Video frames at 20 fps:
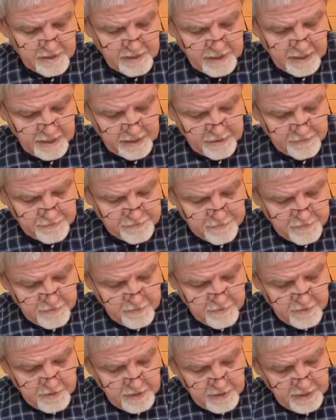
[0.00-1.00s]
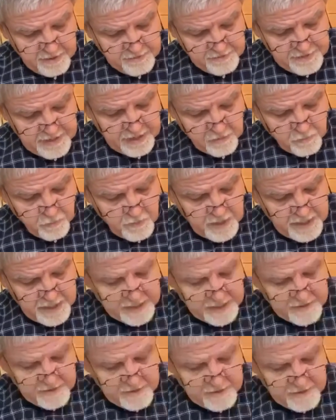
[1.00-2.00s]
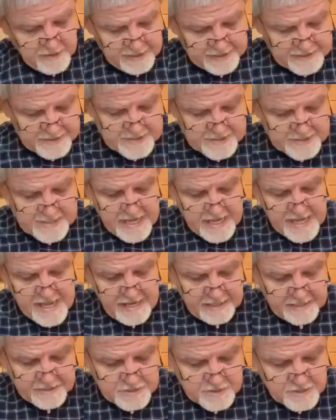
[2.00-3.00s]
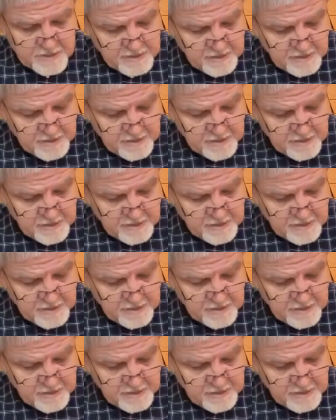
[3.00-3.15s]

And uh, that when thy sayings